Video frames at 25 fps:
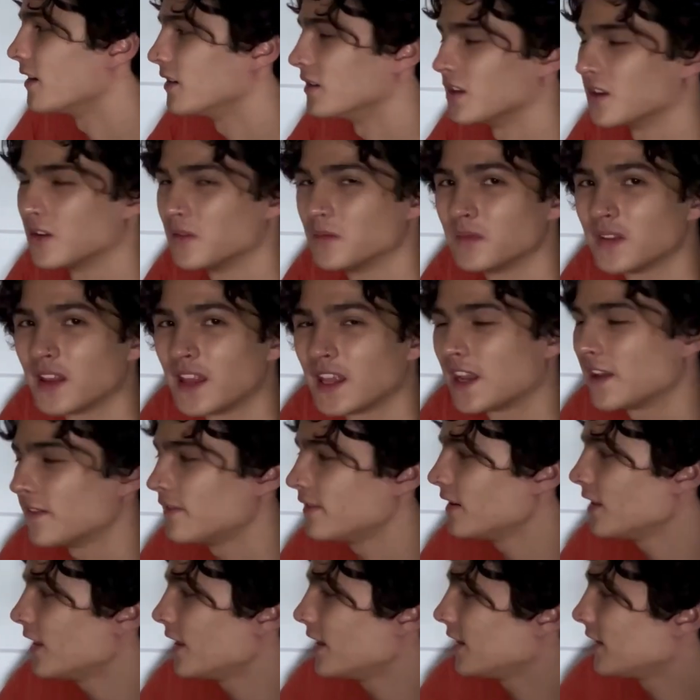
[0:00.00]
don't know. Like, I
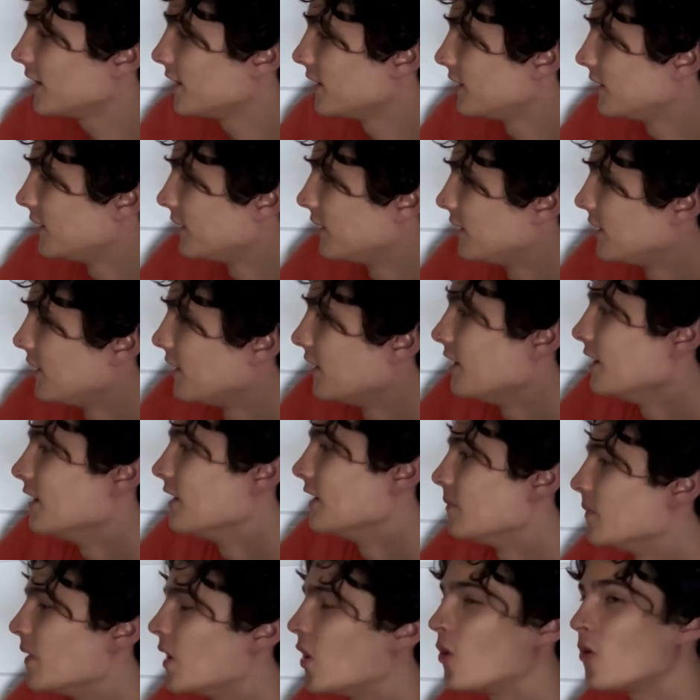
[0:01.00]
feel like
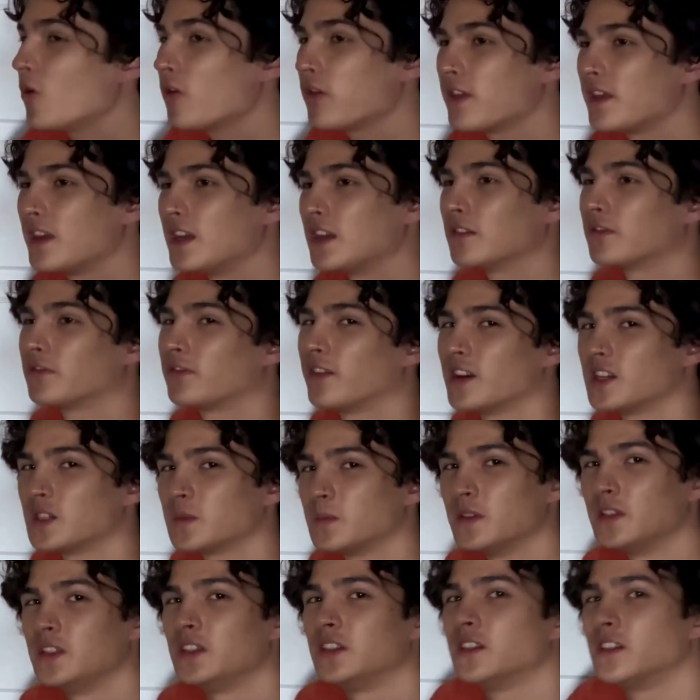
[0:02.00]
my whole thing
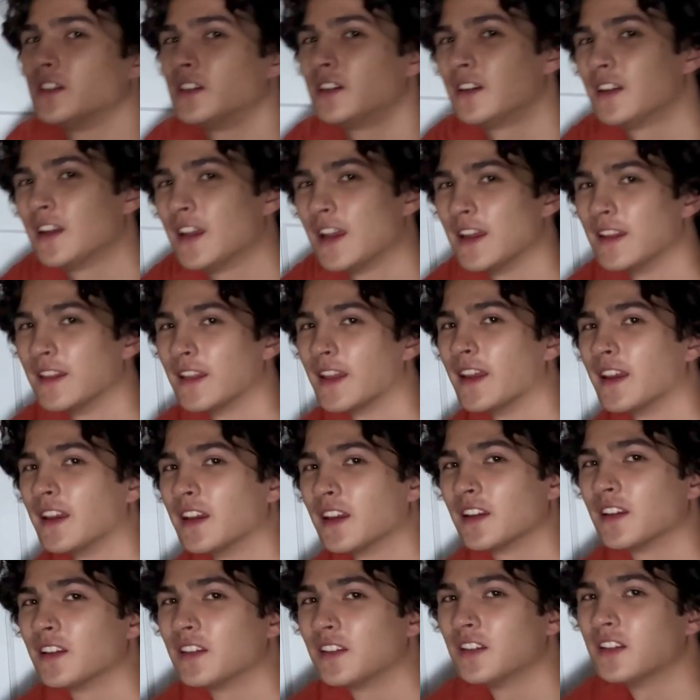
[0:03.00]
freshman year, and like,
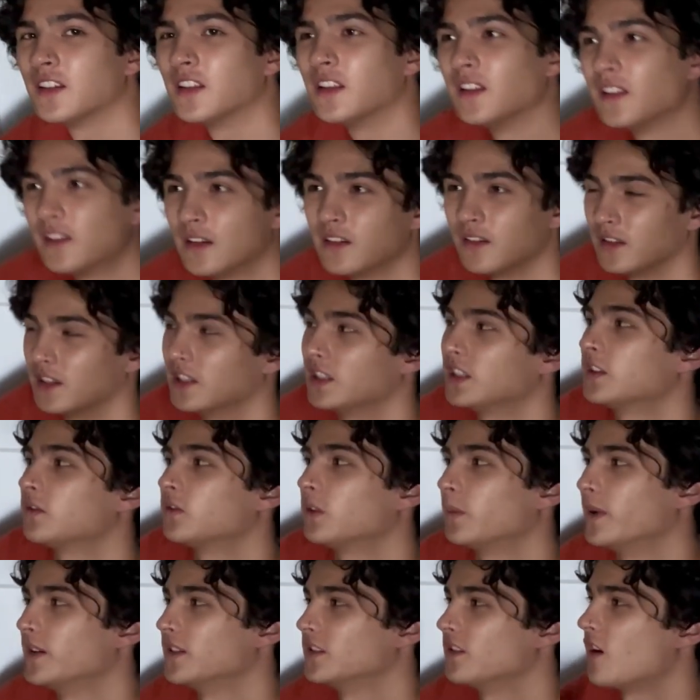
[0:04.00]
this is
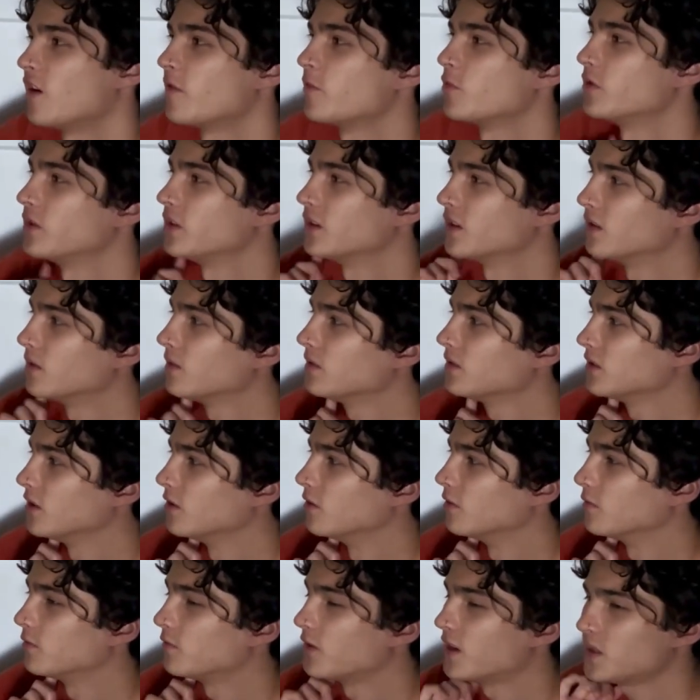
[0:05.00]
for my sophomore year.
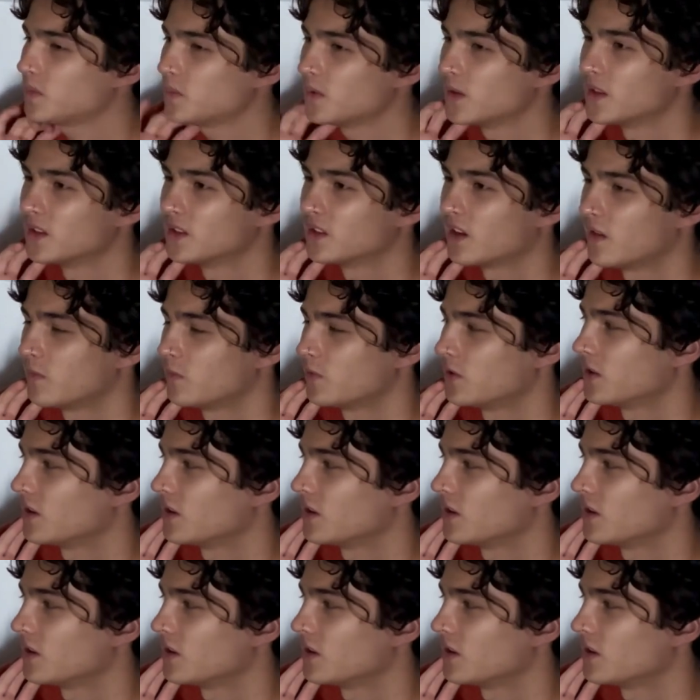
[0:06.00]
So freshman and sophomore